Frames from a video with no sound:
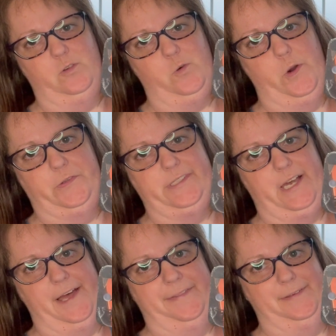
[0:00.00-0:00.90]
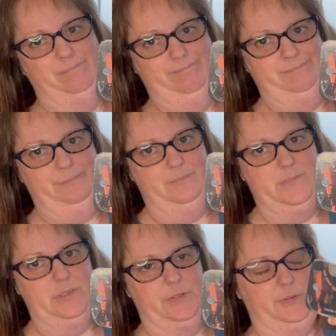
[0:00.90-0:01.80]
quotes on them.
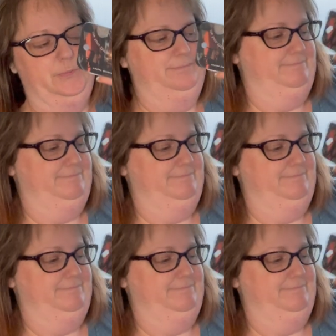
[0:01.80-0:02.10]
So